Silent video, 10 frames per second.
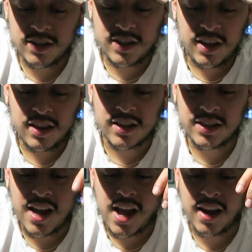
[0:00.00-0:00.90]
to see the
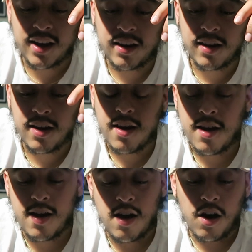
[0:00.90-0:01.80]
side
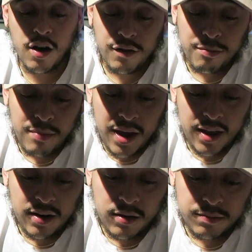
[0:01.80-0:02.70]
of
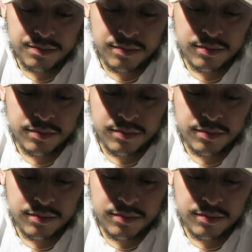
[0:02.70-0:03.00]
men